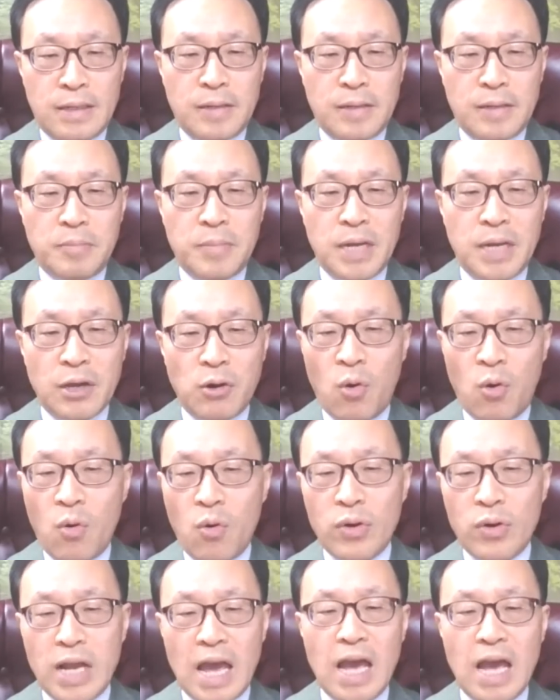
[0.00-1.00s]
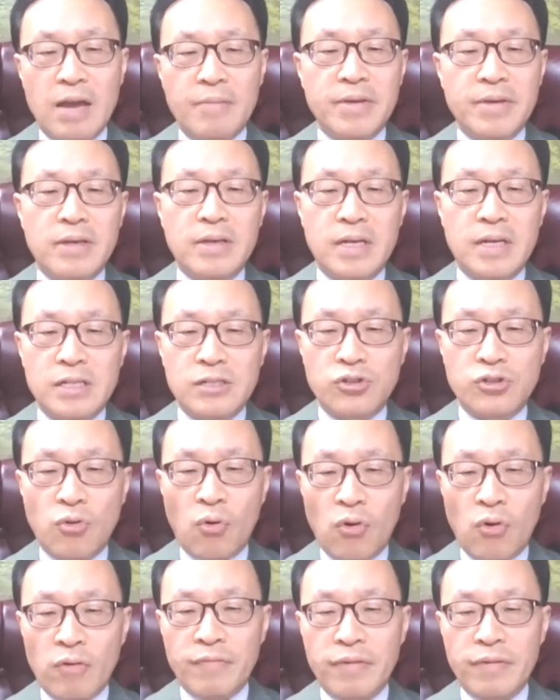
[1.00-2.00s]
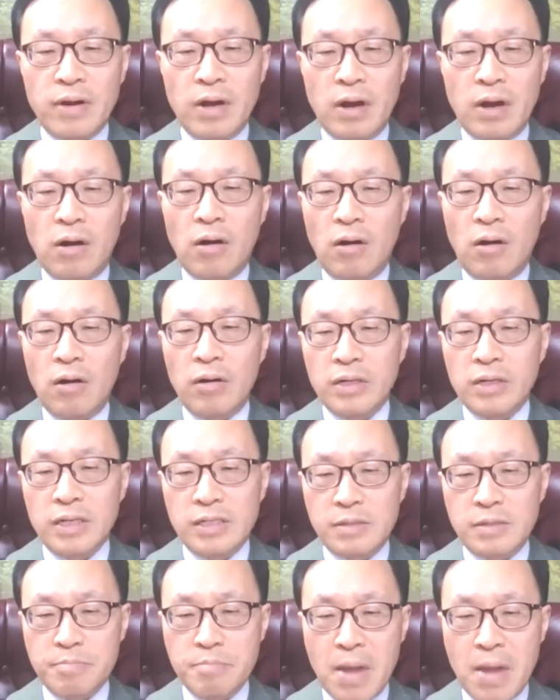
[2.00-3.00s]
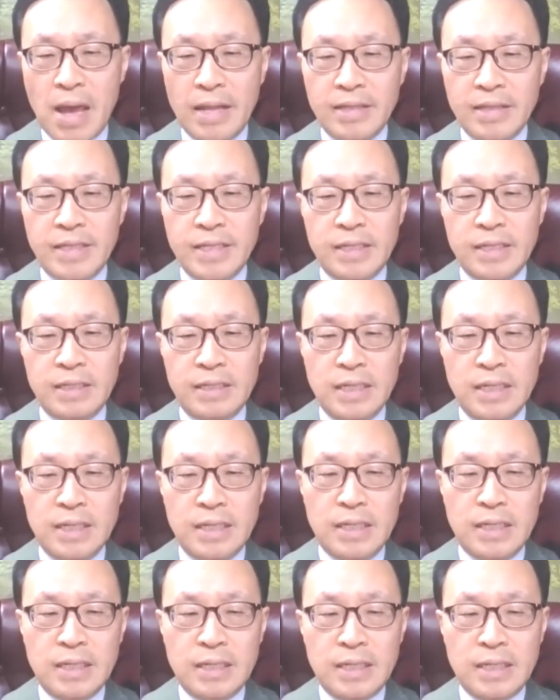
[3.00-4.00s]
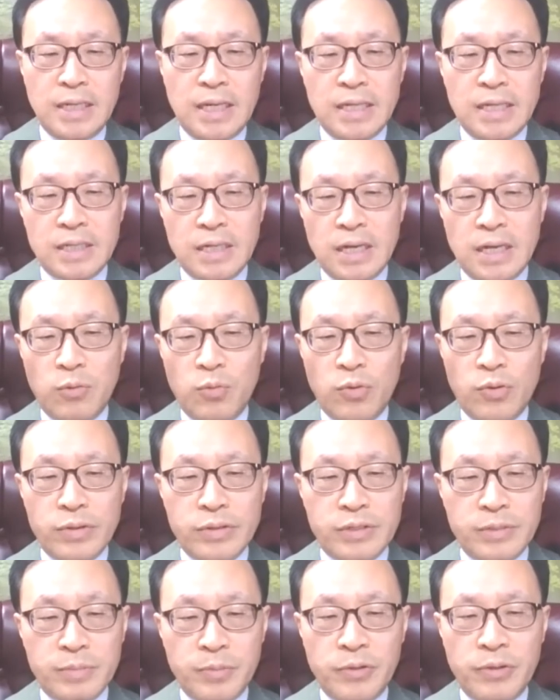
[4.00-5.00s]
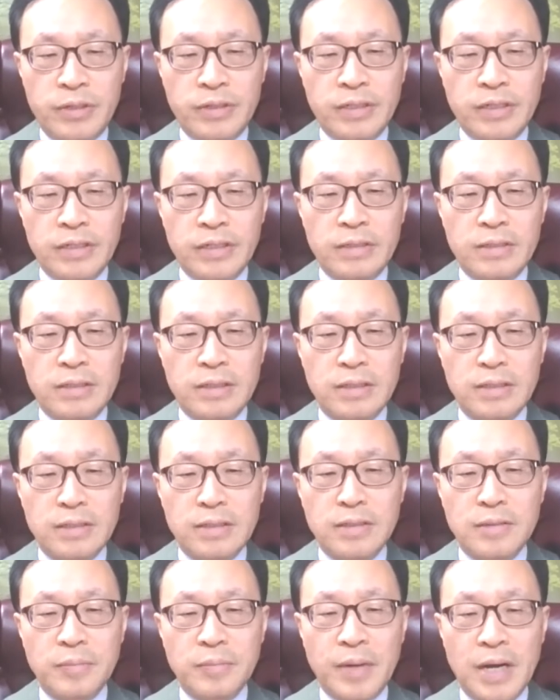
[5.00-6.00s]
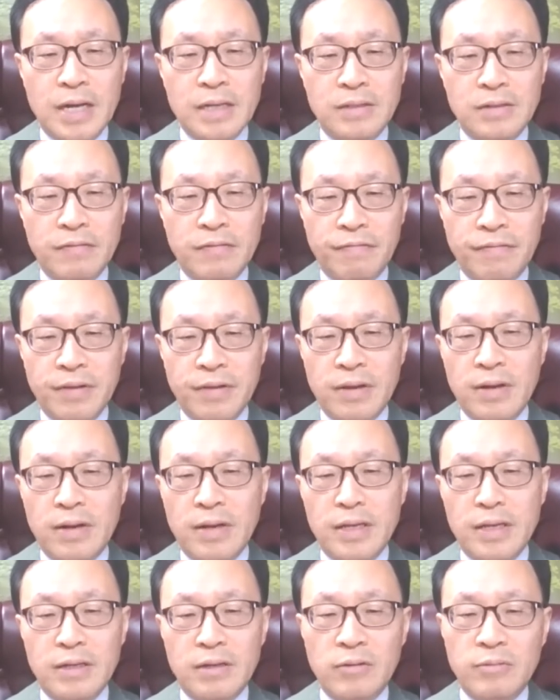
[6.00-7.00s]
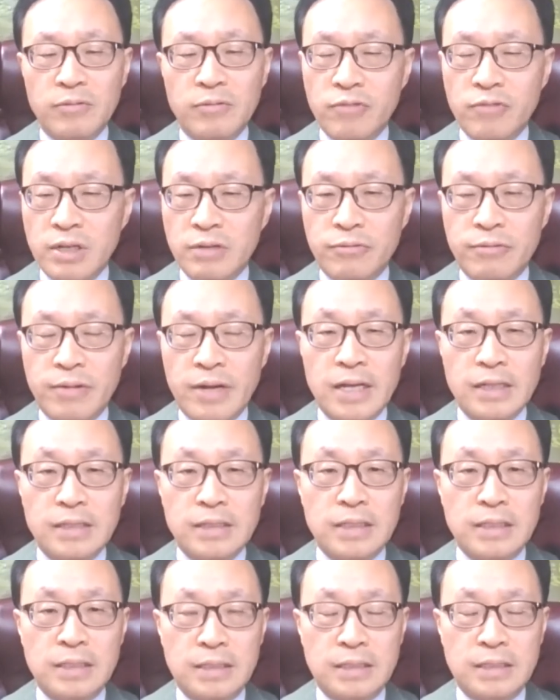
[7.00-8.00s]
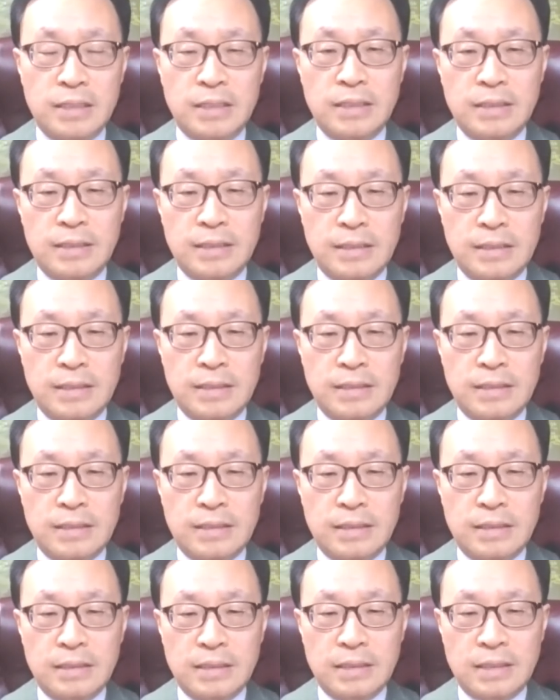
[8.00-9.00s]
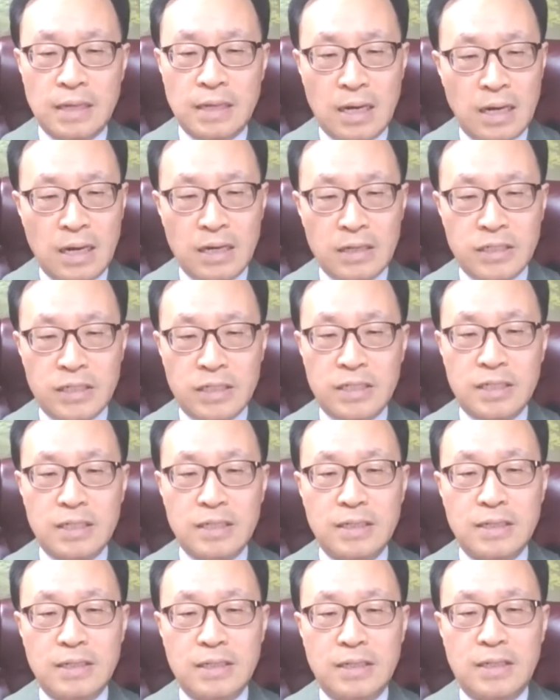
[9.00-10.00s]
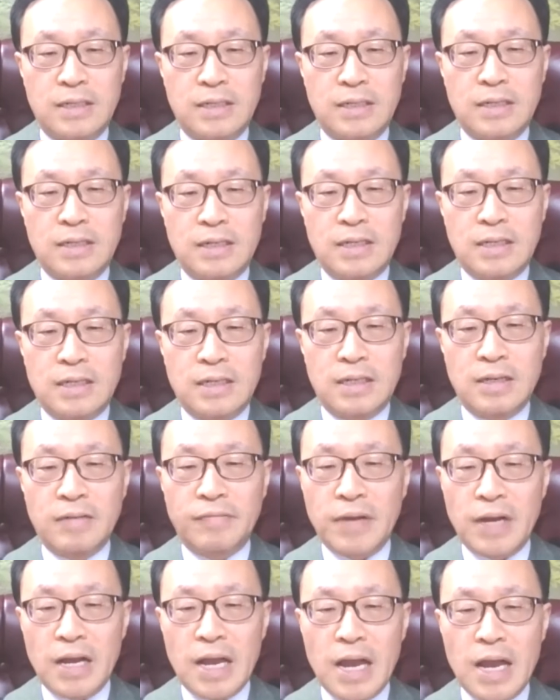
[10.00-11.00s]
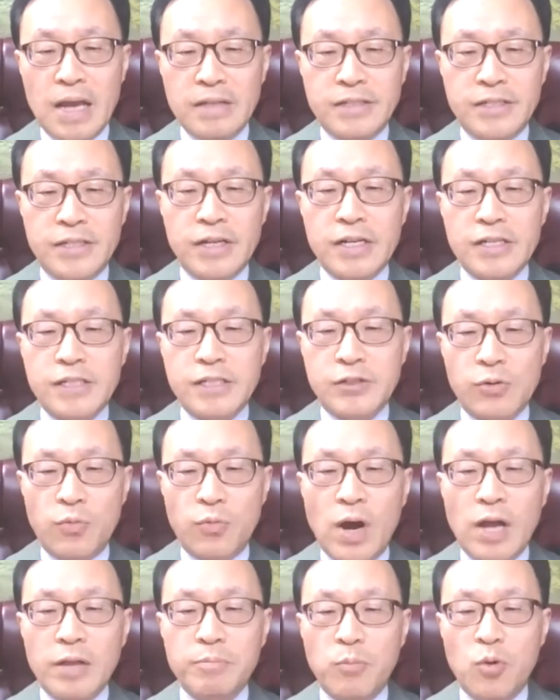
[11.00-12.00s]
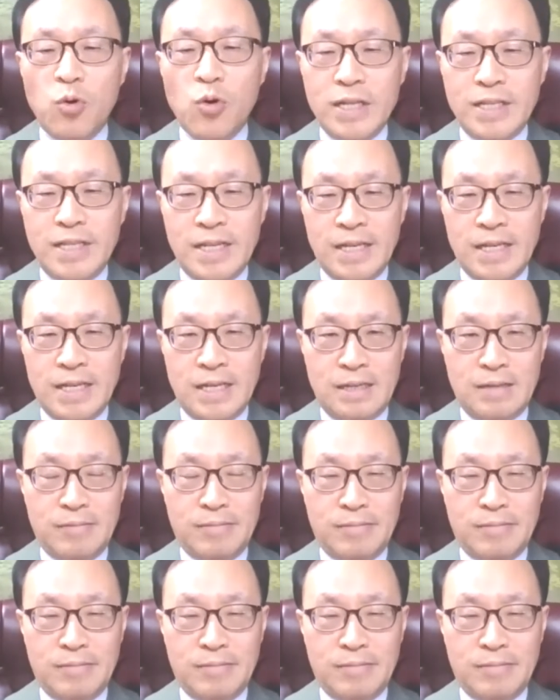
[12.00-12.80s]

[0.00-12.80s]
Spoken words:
My own heavy and sorrowful heart is mending as I was burdened by the feeling of regret. Gosh, if I had just one more day,